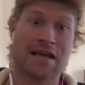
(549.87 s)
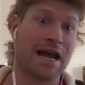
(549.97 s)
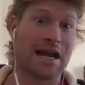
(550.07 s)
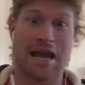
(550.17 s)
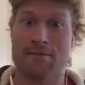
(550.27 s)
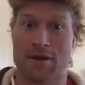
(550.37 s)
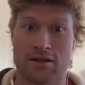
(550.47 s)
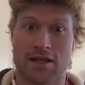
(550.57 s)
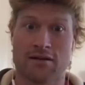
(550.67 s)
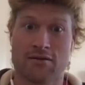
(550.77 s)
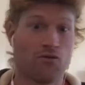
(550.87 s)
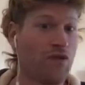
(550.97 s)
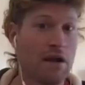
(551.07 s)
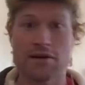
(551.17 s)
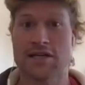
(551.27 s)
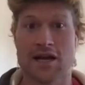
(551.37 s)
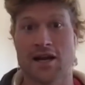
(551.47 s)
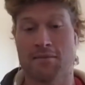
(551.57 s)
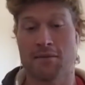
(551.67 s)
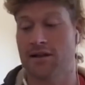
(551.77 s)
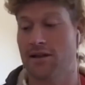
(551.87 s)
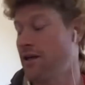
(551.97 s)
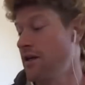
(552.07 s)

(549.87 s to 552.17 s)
dynamically, very dynamically.